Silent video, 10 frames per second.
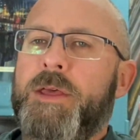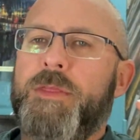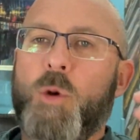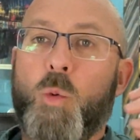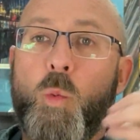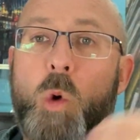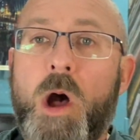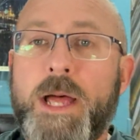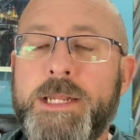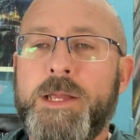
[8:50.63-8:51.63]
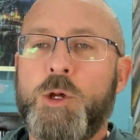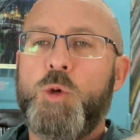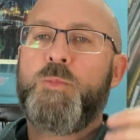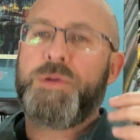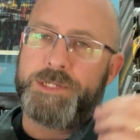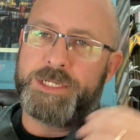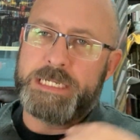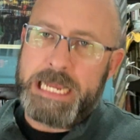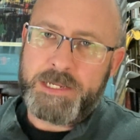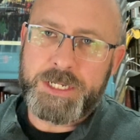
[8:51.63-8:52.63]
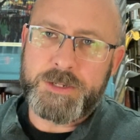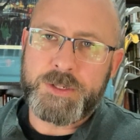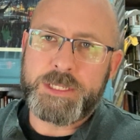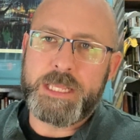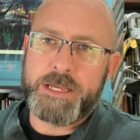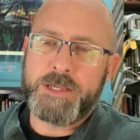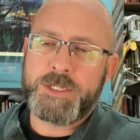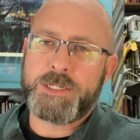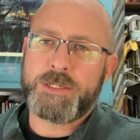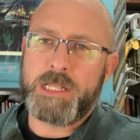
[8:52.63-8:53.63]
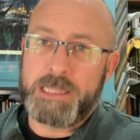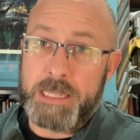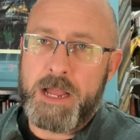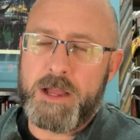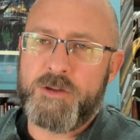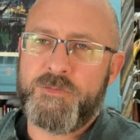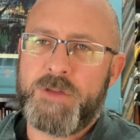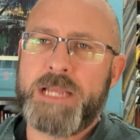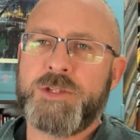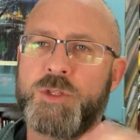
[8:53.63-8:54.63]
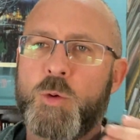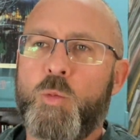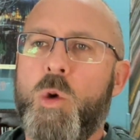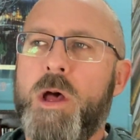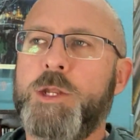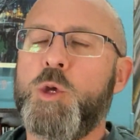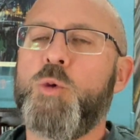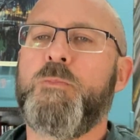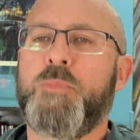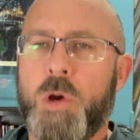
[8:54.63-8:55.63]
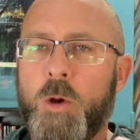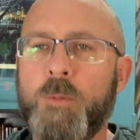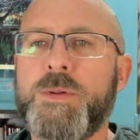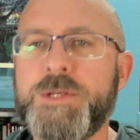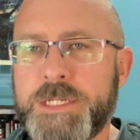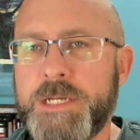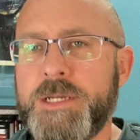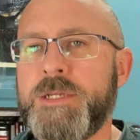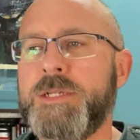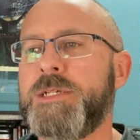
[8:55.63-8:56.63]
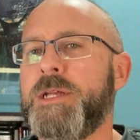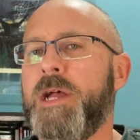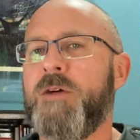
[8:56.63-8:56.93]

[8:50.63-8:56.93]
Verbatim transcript: the one who possesses this love is the one who purposes